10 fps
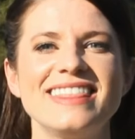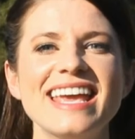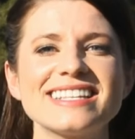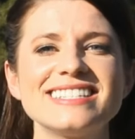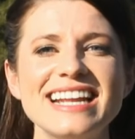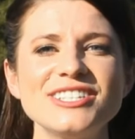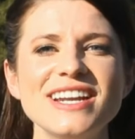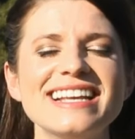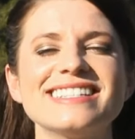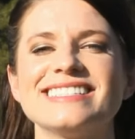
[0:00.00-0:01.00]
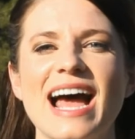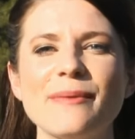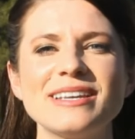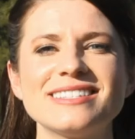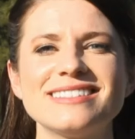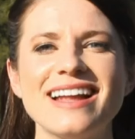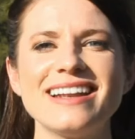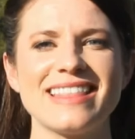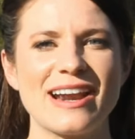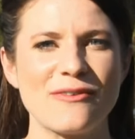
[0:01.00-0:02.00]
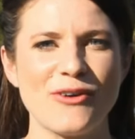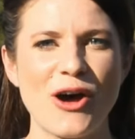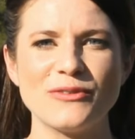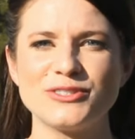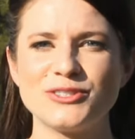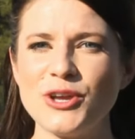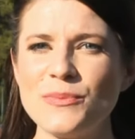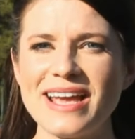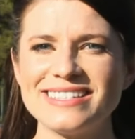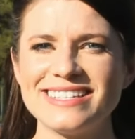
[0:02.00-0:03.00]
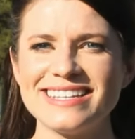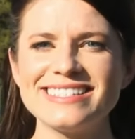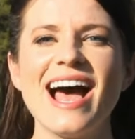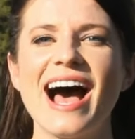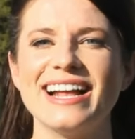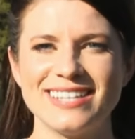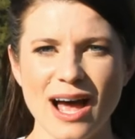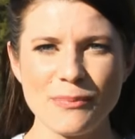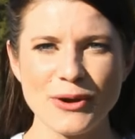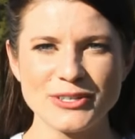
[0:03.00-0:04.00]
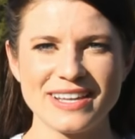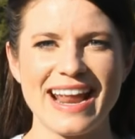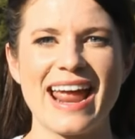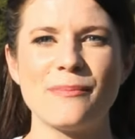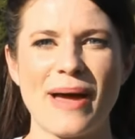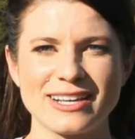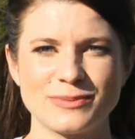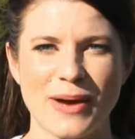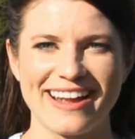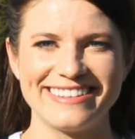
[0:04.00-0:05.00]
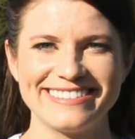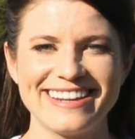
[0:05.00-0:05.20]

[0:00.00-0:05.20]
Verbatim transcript: The extension is a timing stunt that involves two bases, a top person, and a back spot.